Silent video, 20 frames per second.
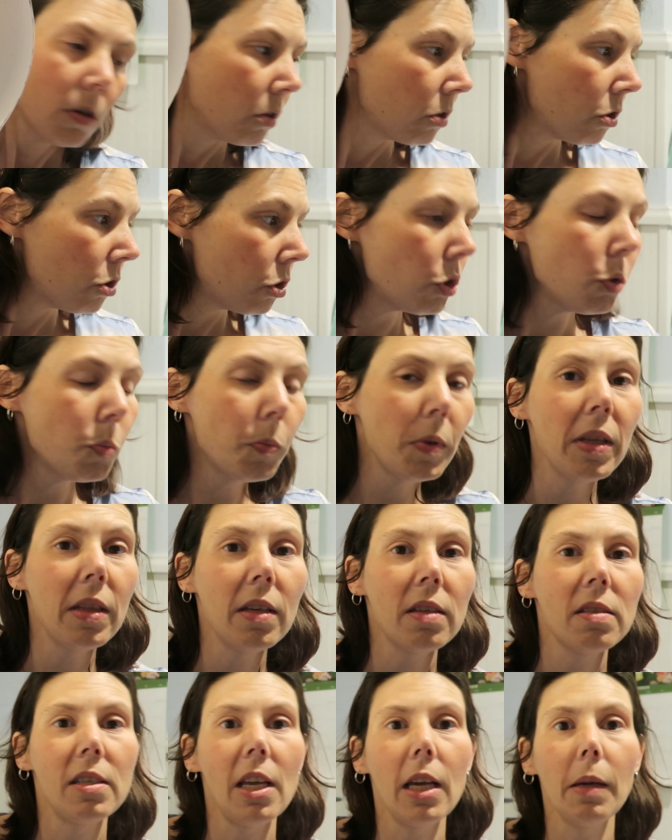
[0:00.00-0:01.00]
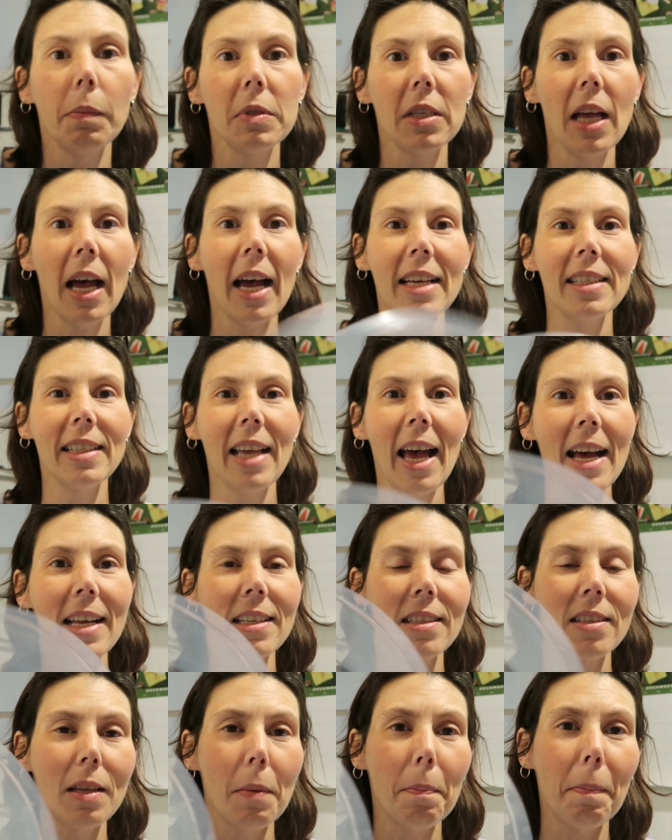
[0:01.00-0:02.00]
to be the same size
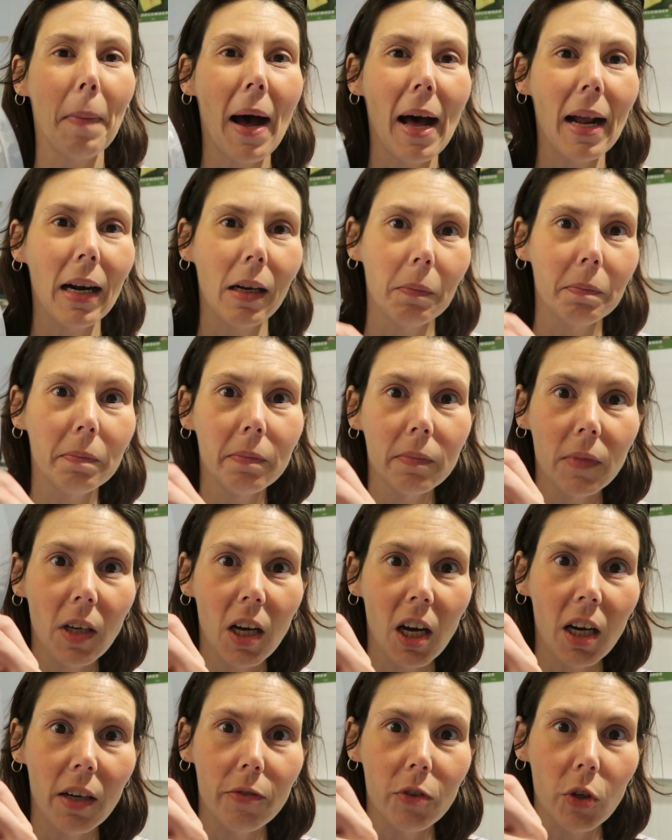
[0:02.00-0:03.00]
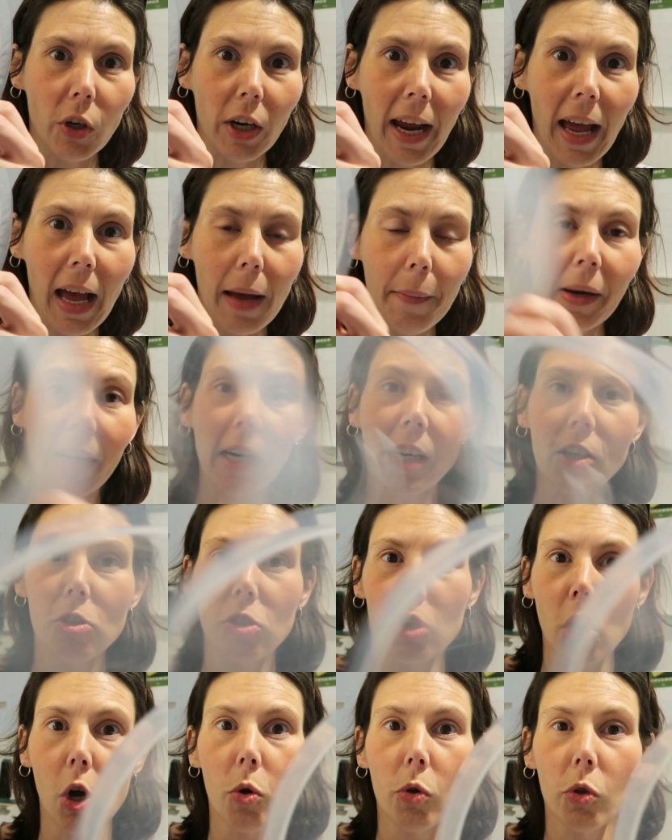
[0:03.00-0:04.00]
as the bottom of your hammock.
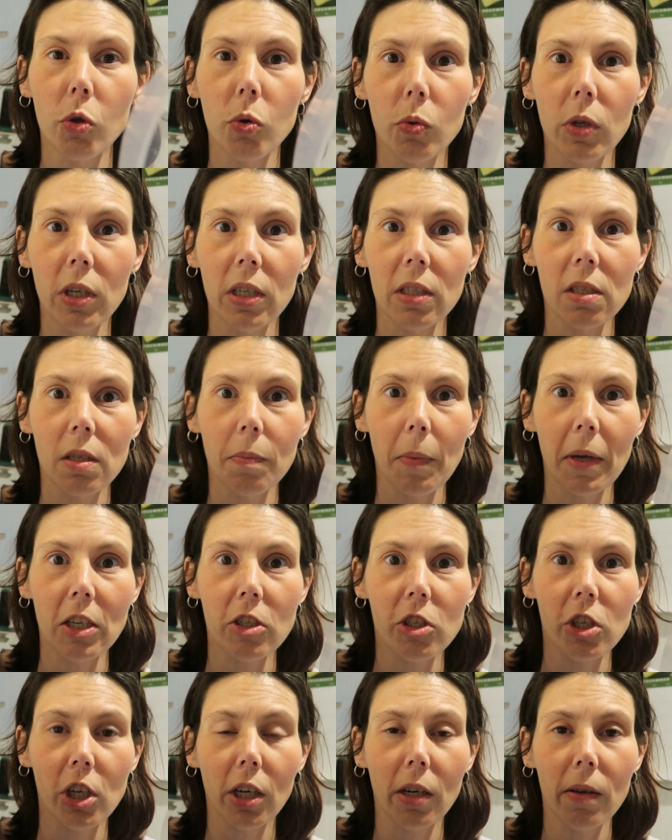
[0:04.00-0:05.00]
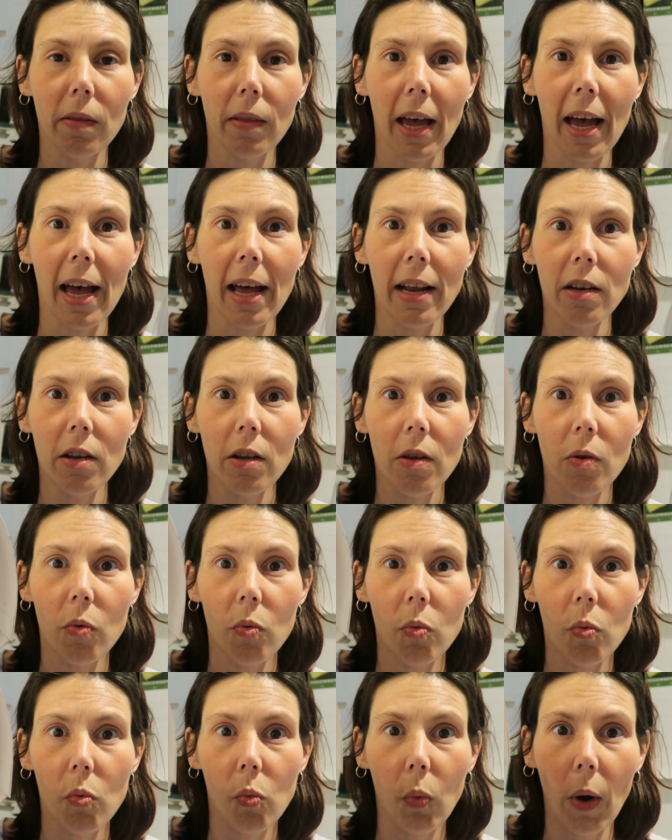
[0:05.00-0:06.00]
So you need to make sure that
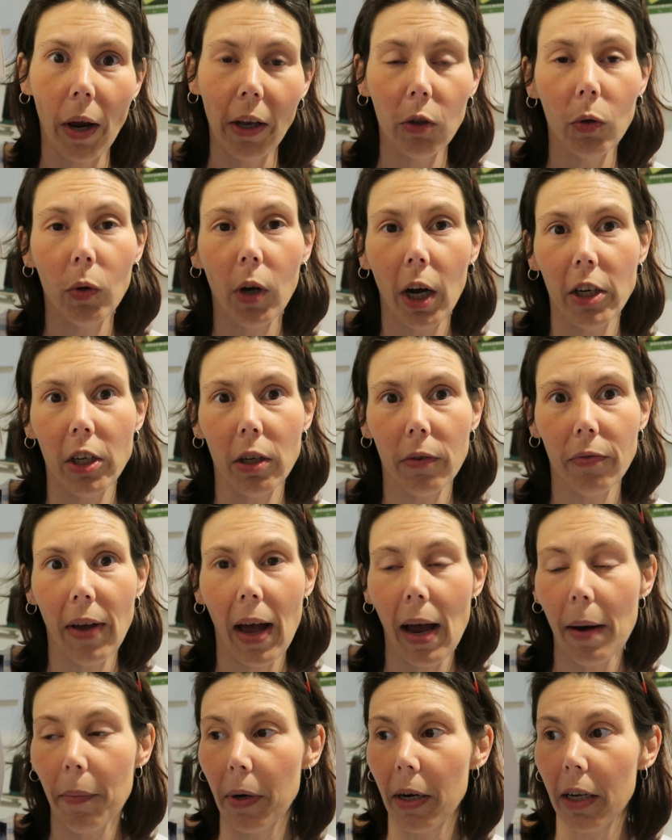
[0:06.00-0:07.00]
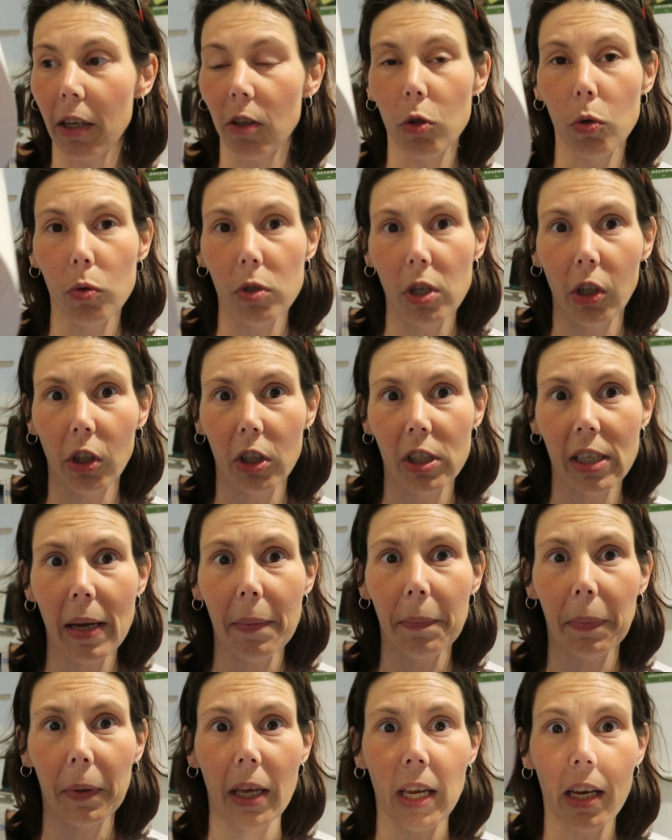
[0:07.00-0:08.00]
when you cut your fabric using your
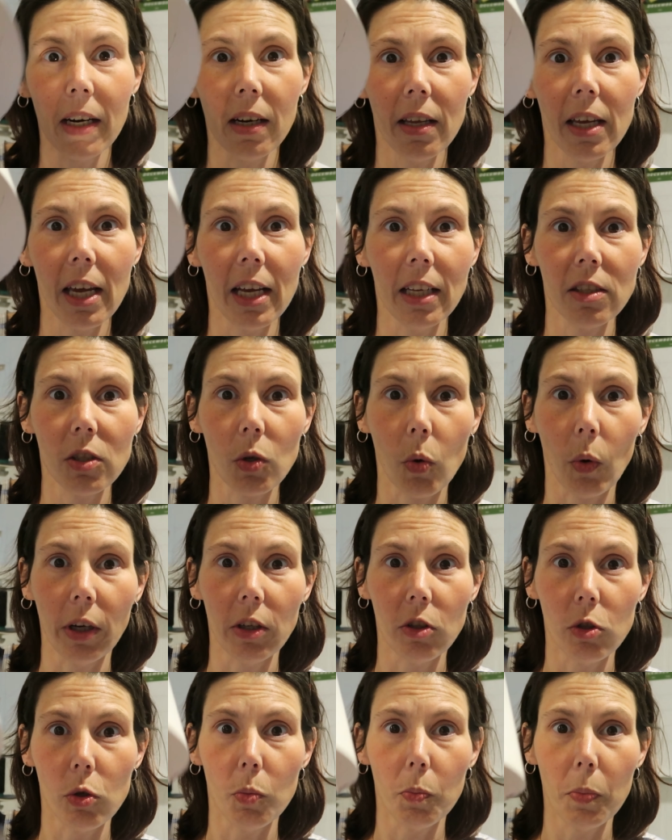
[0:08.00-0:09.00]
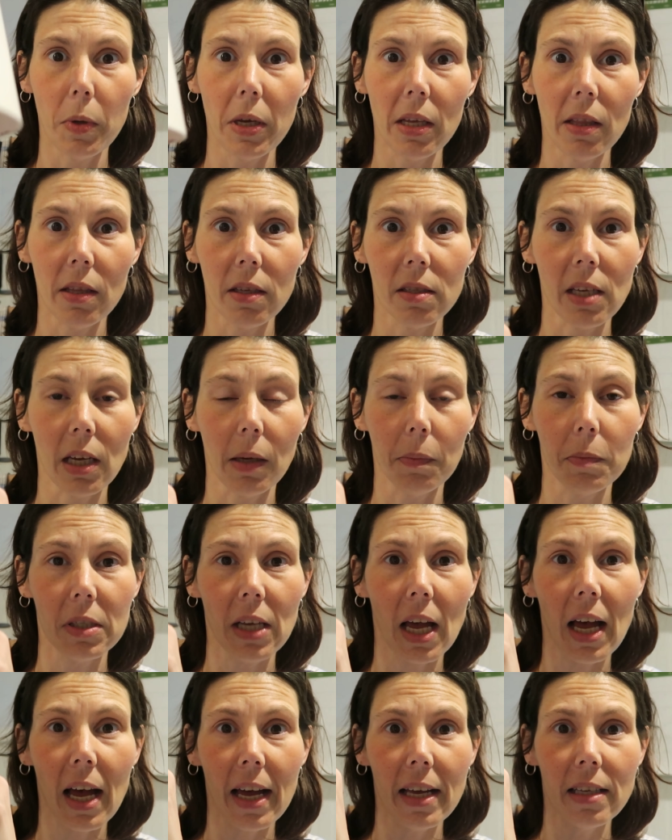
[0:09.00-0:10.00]
template, it's going to be the same
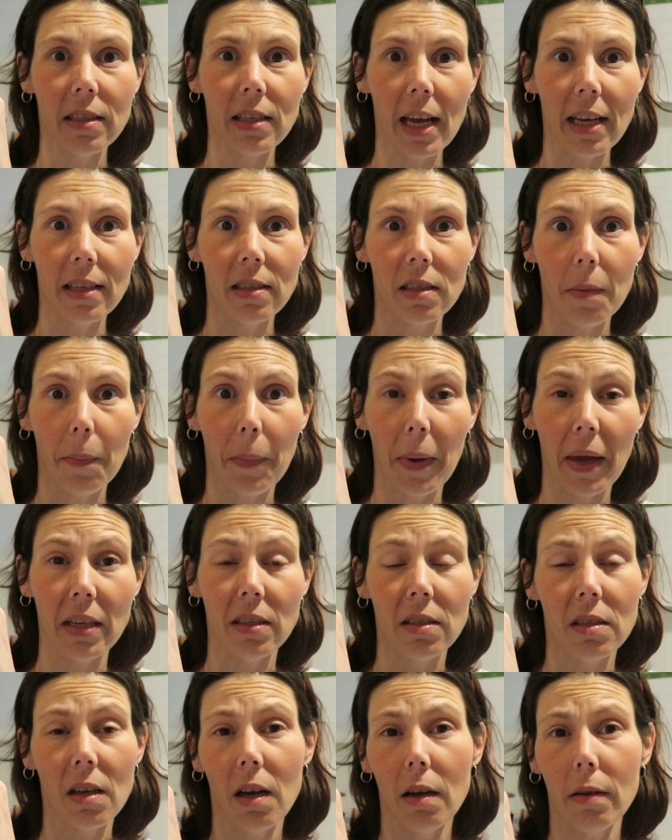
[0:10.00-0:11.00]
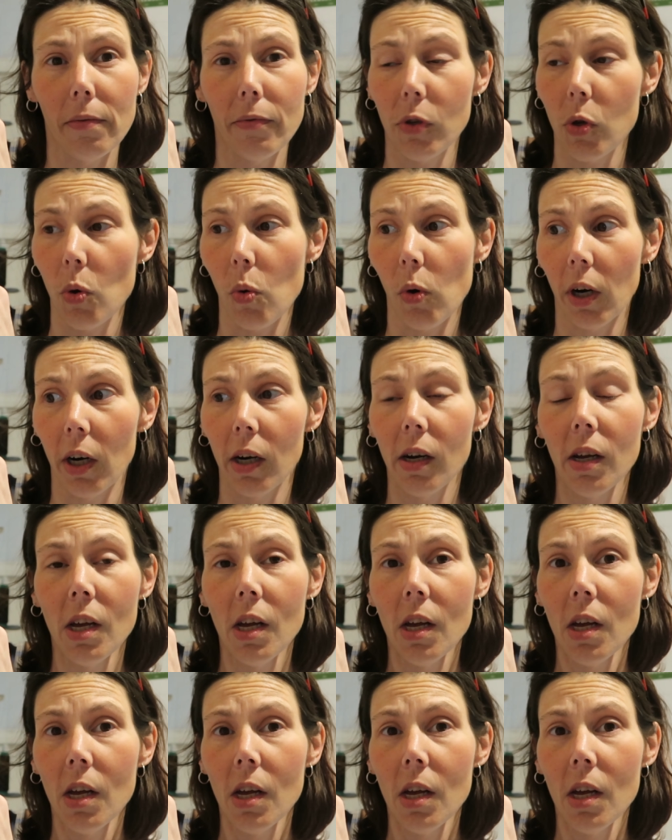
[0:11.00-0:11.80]
size as the base of your